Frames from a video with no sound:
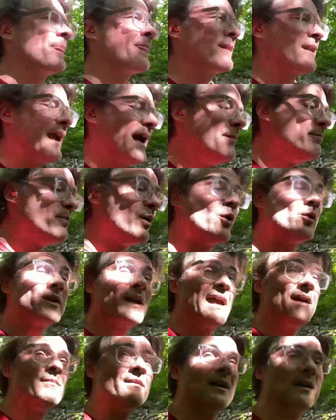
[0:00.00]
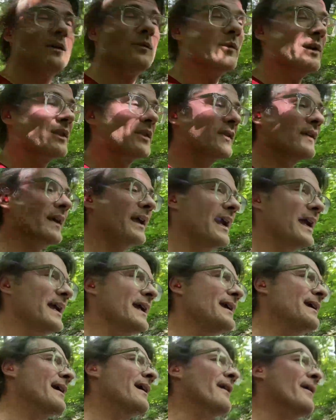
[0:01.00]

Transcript: And Beau came with a